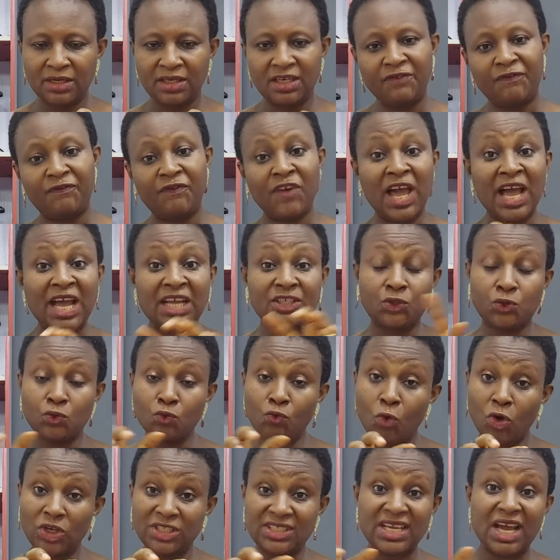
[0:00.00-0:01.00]
flour to
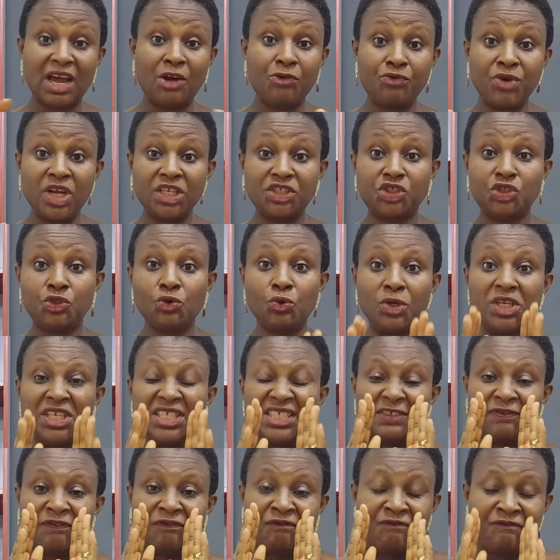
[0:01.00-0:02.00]
water ratio
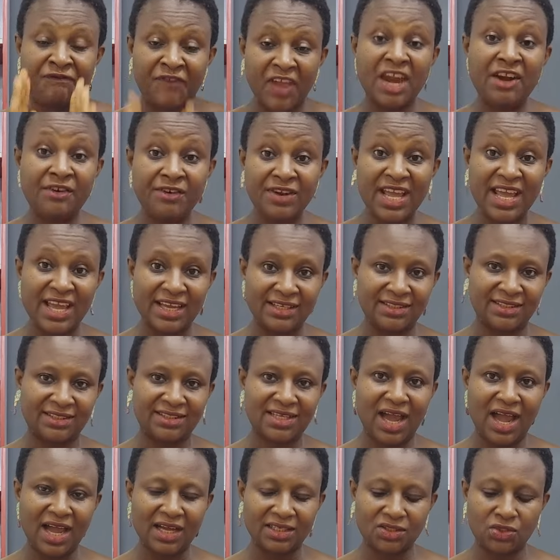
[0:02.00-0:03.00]
is very
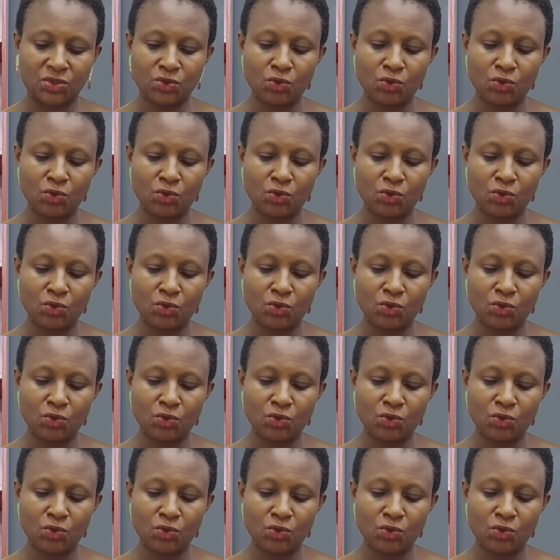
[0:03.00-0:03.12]
exact,